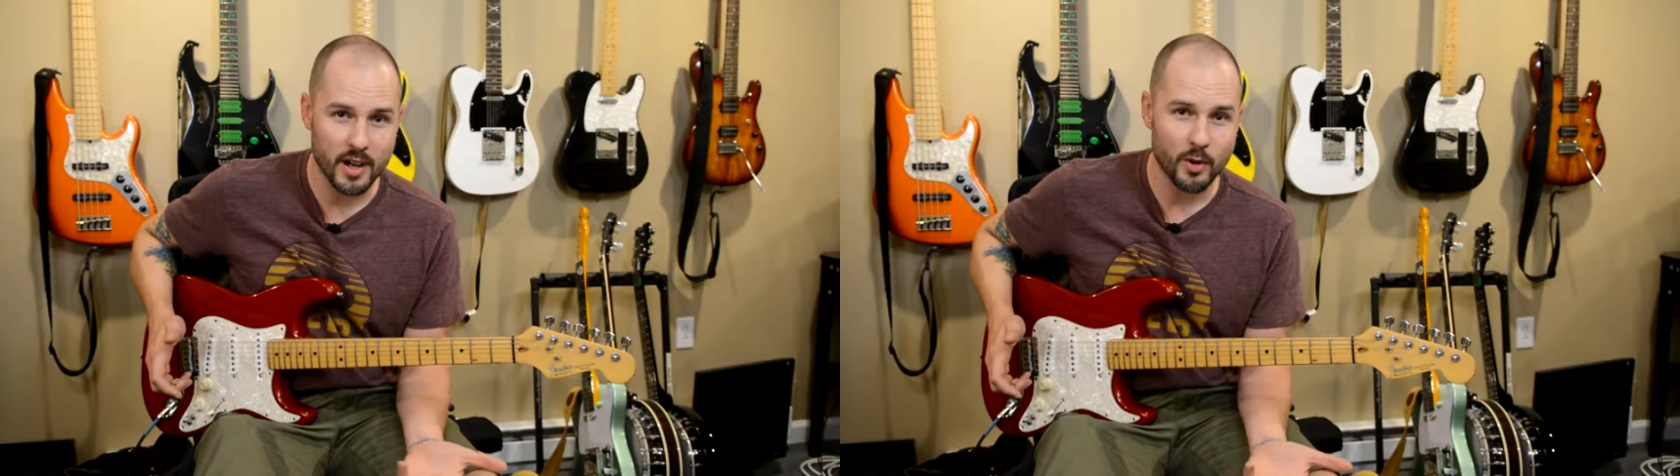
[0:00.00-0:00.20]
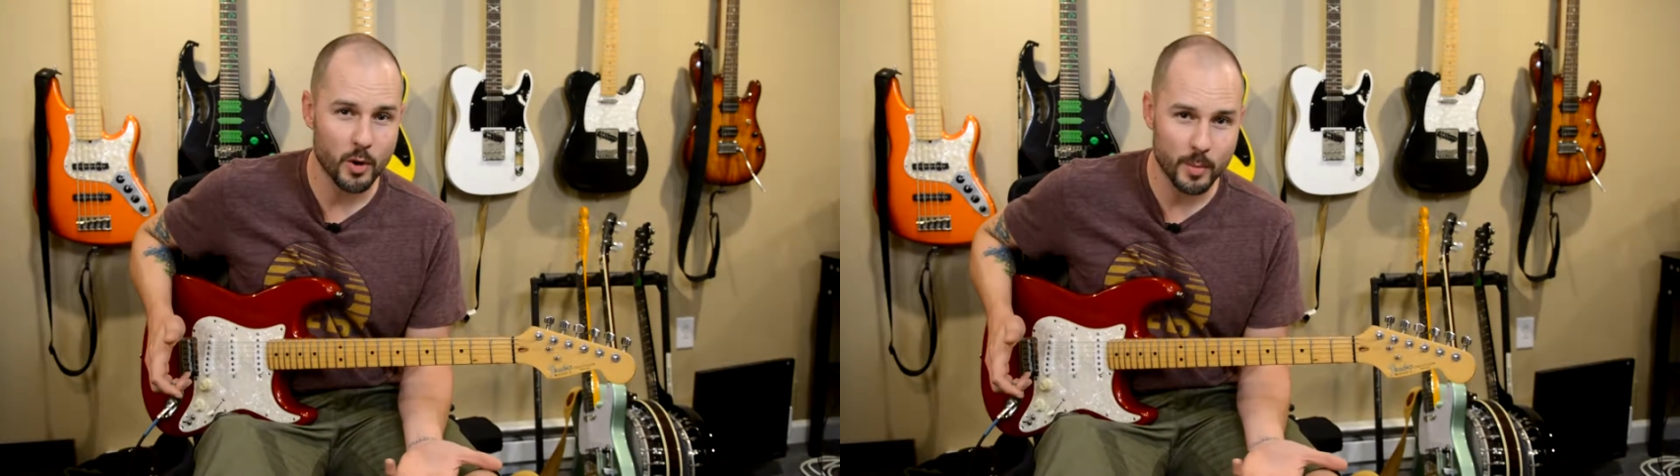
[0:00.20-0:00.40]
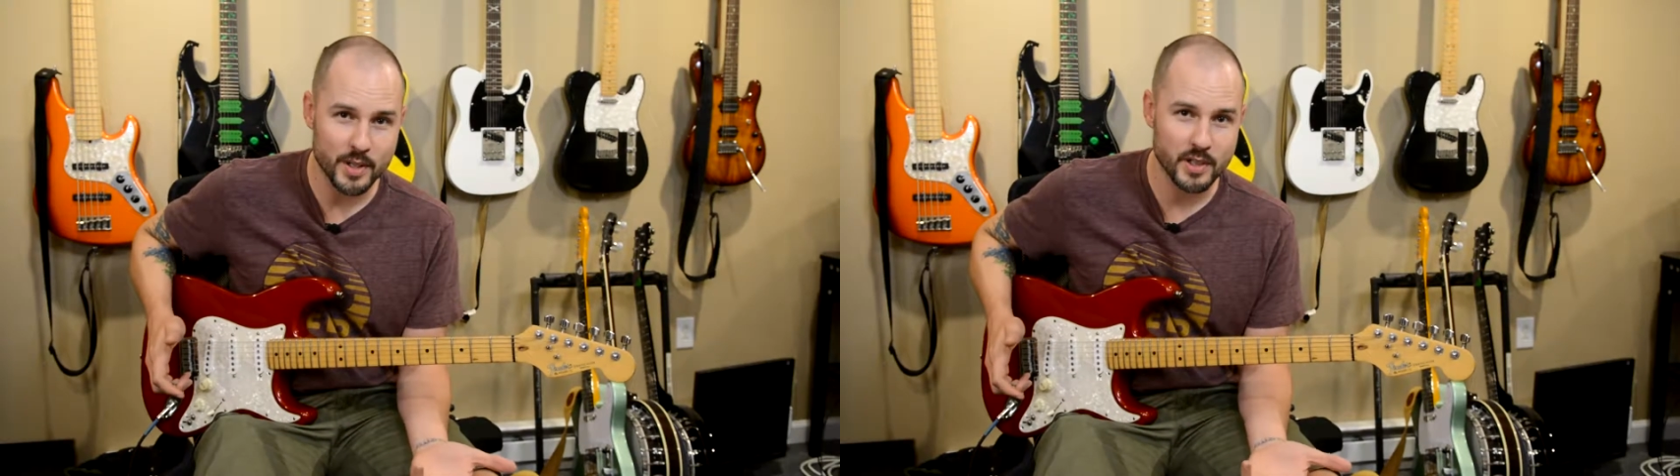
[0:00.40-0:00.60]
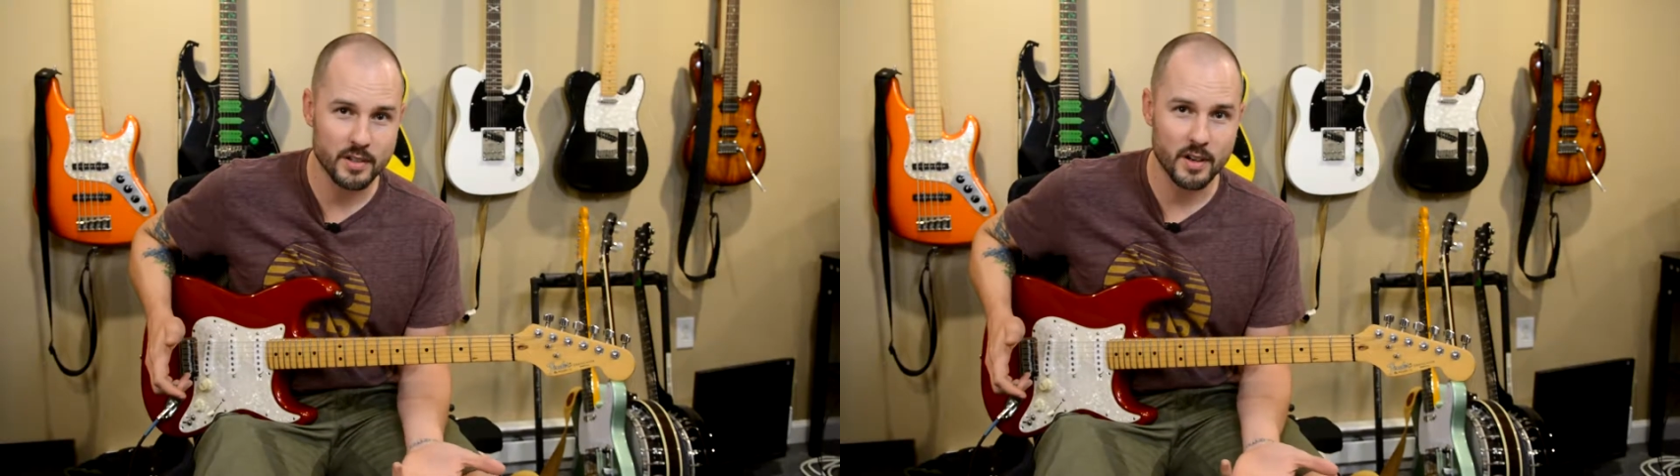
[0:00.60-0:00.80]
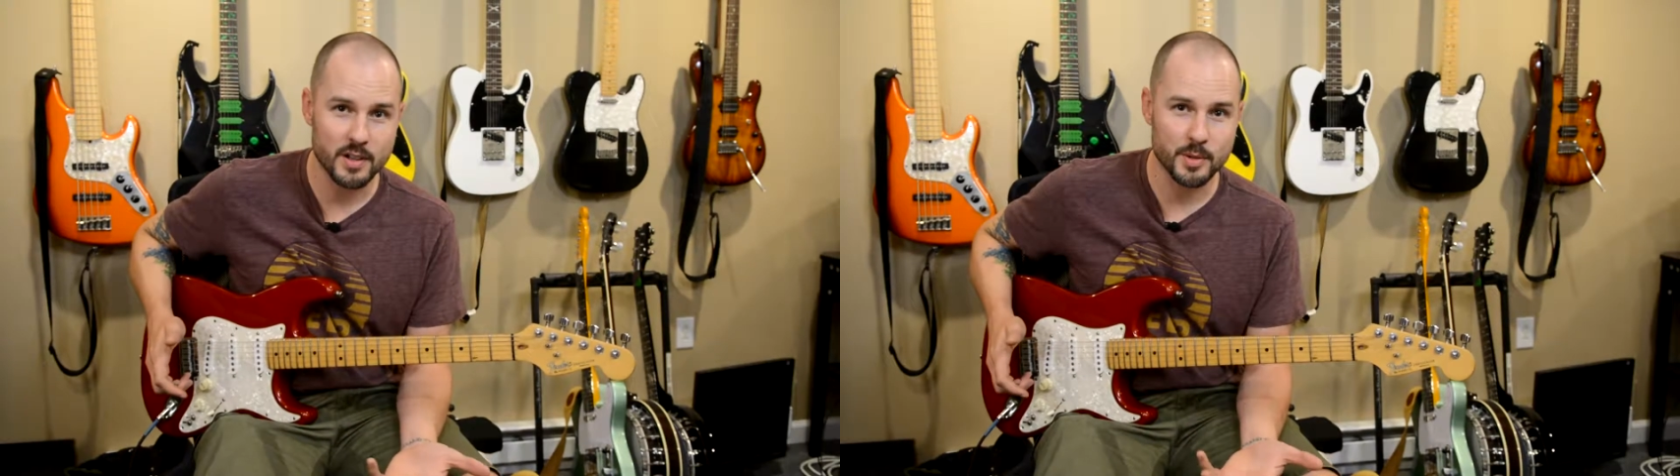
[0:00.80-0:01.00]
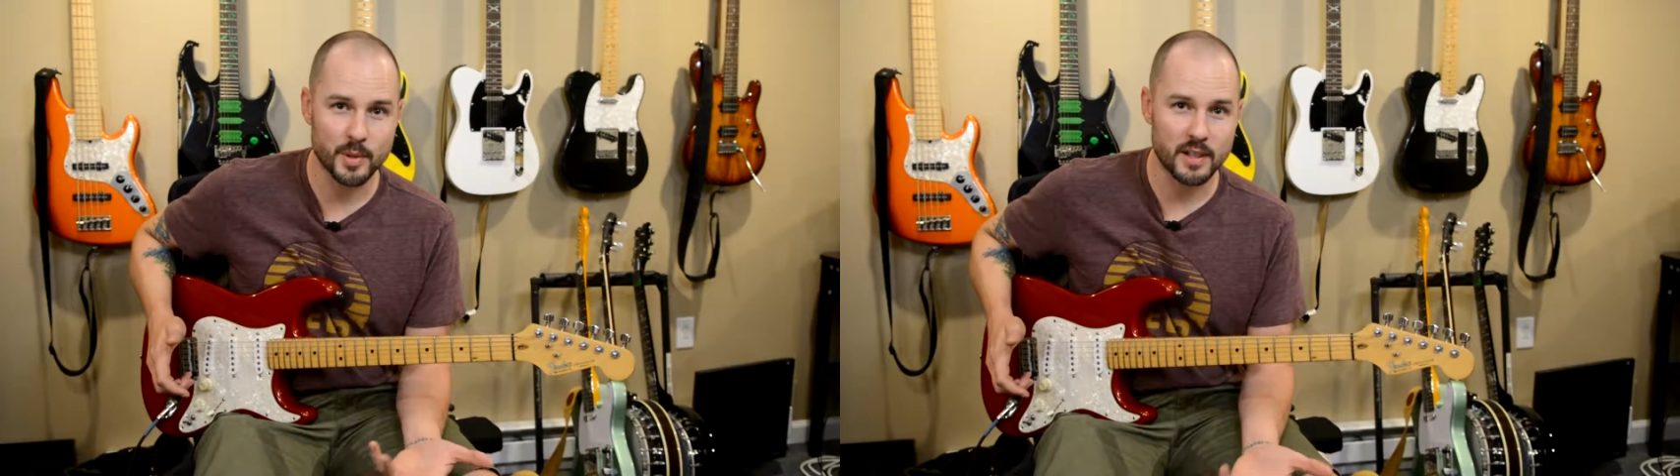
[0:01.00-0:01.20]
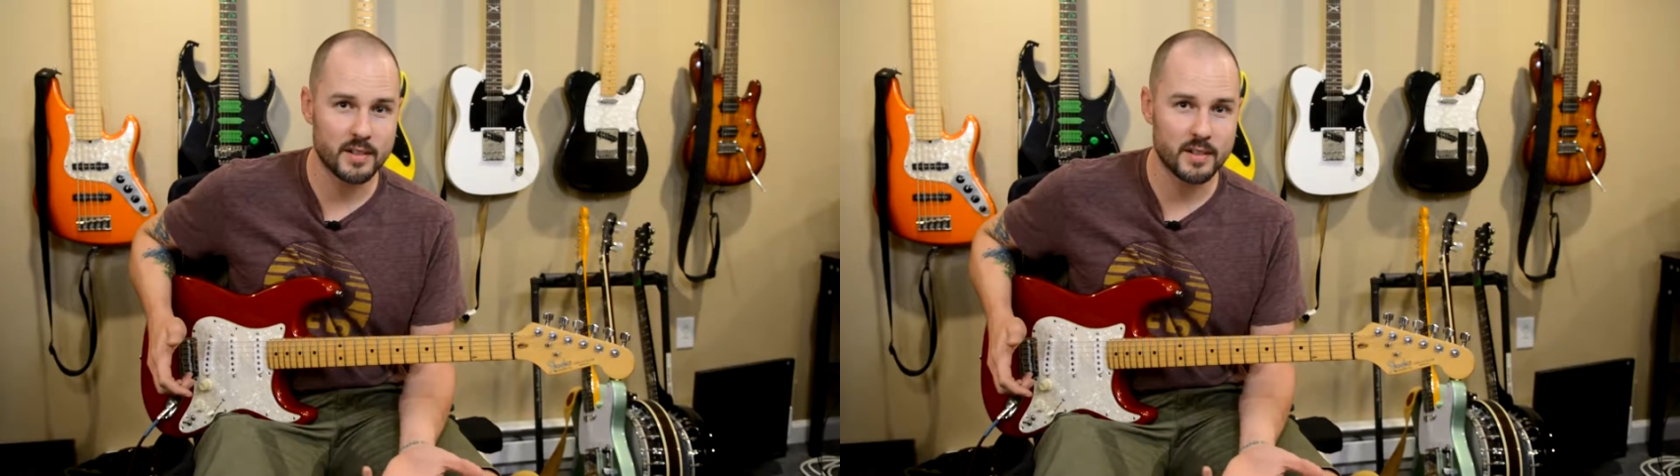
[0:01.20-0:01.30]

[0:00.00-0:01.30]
I have a whole bunch of guitars I've been